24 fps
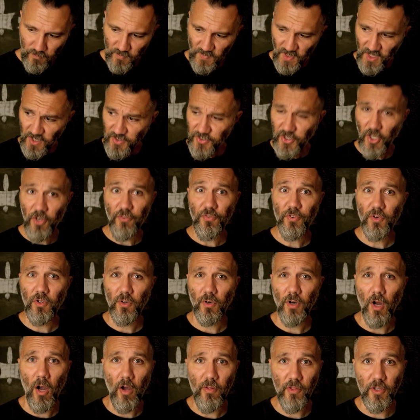So
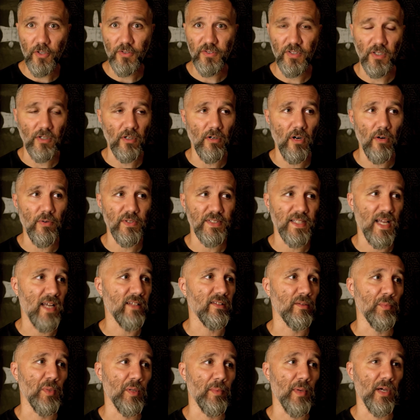for all those that are always
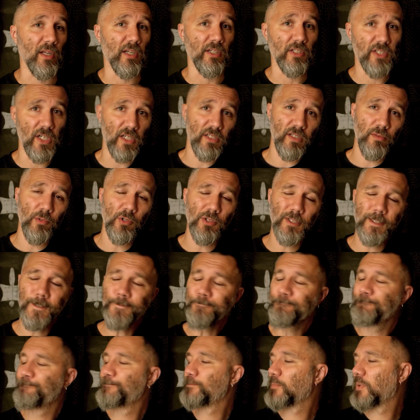asking me about injection molding,
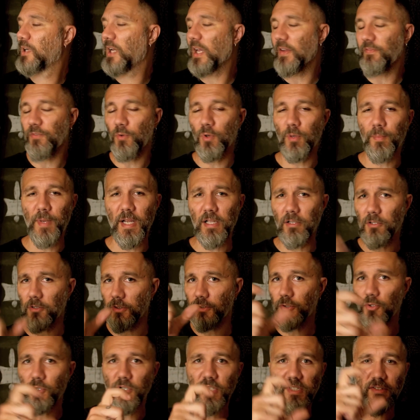if you want to make little
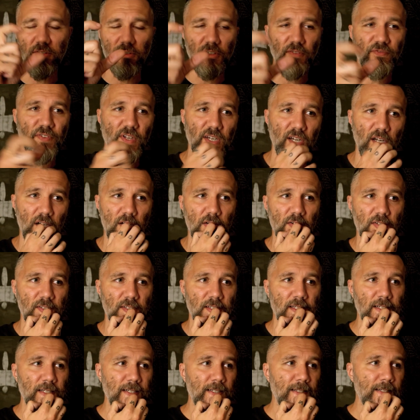toys, little figures,
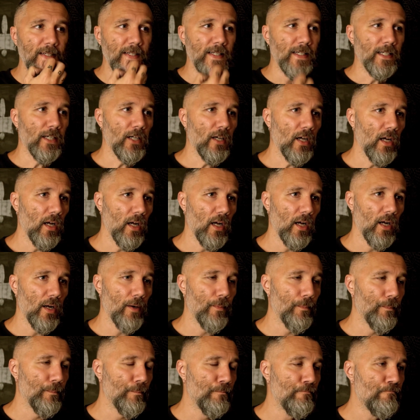
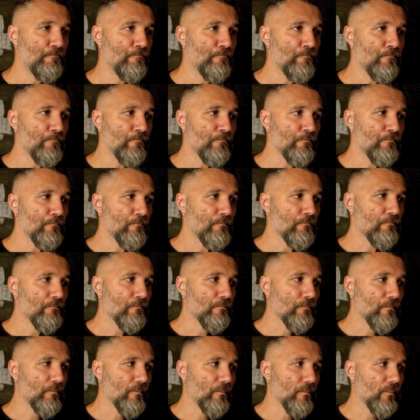totally
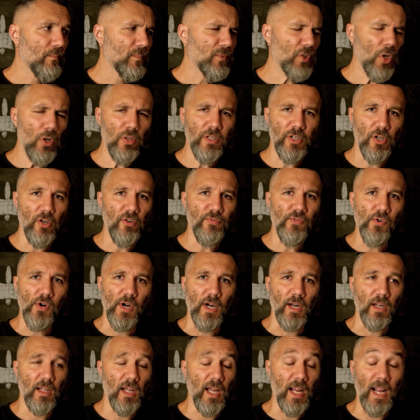go for
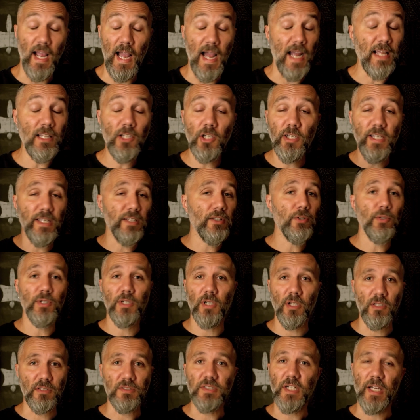it. Like, I look into it
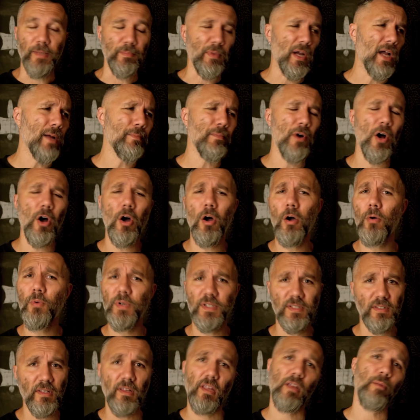all the time. I'm
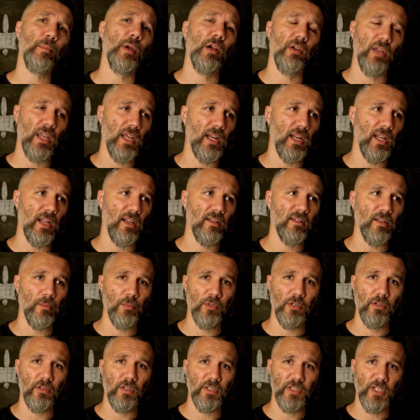always thinking about getting some
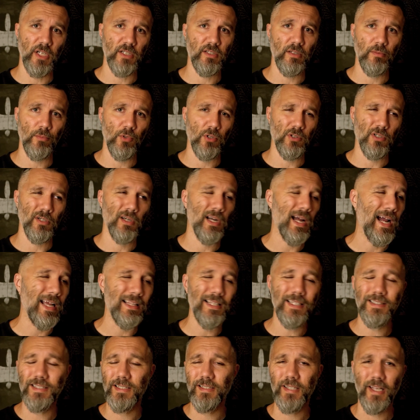little injection molder. I
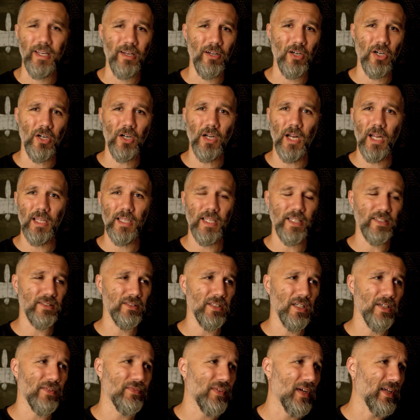like to tinker. I like stuff.